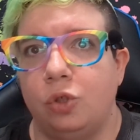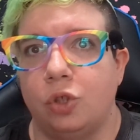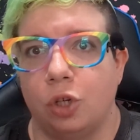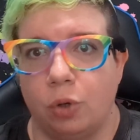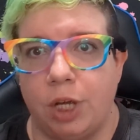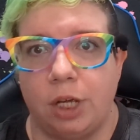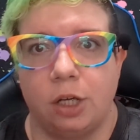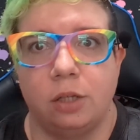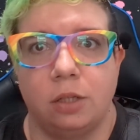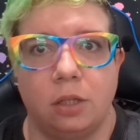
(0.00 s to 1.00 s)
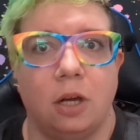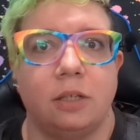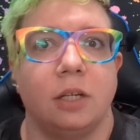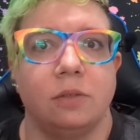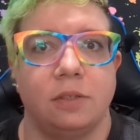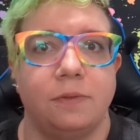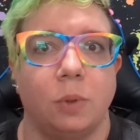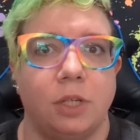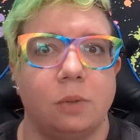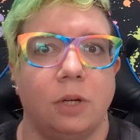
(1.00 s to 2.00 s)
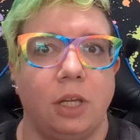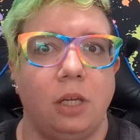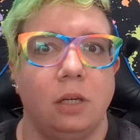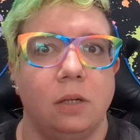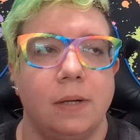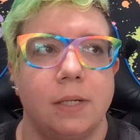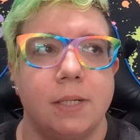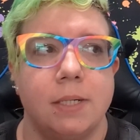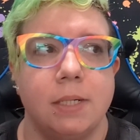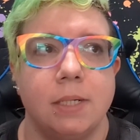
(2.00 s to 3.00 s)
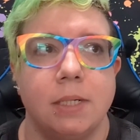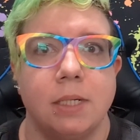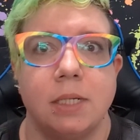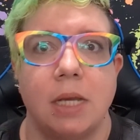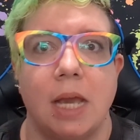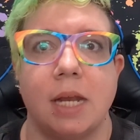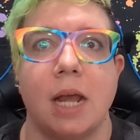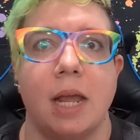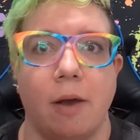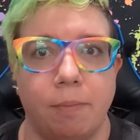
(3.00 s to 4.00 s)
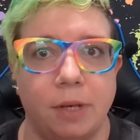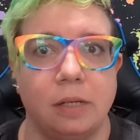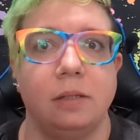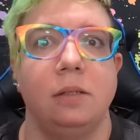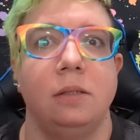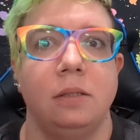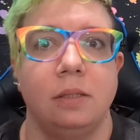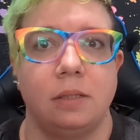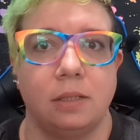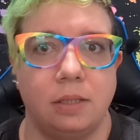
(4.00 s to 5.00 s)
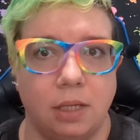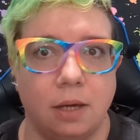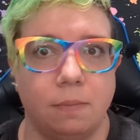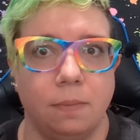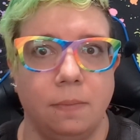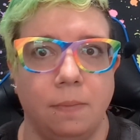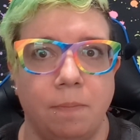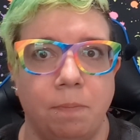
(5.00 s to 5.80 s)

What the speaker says: during the lockdowns of 2020, and I happened to see him.